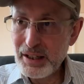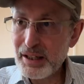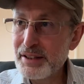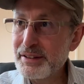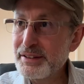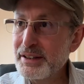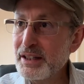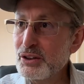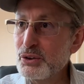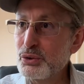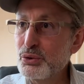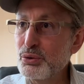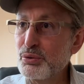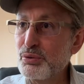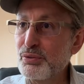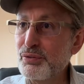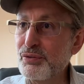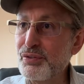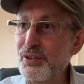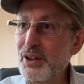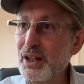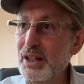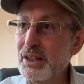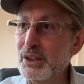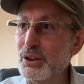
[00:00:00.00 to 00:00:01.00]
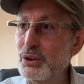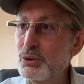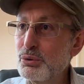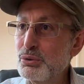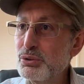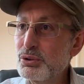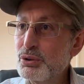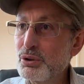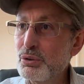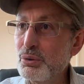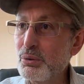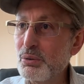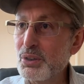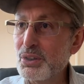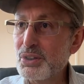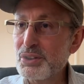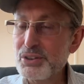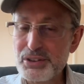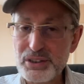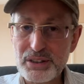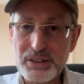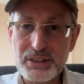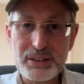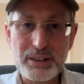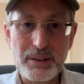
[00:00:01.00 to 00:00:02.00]
they do very good
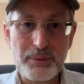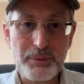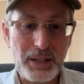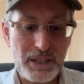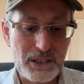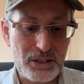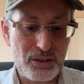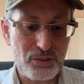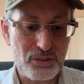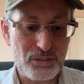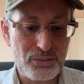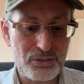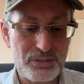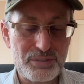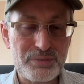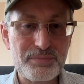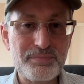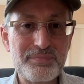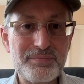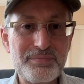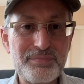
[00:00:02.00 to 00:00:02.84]
quality tobaccos.